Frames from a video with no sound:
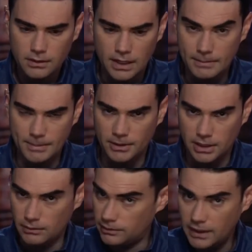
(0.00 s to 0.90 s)
And people are
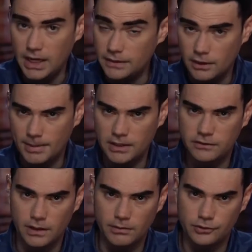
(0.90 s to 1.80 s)
going to retain their
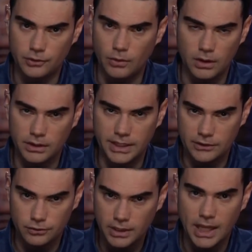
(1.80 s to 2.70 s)
dependency on Russian oil and
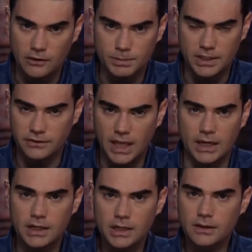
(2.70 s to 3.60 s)
natural gas because,
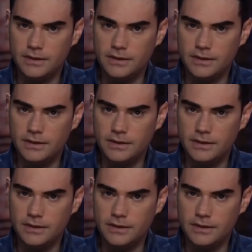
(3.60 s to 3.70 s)
again,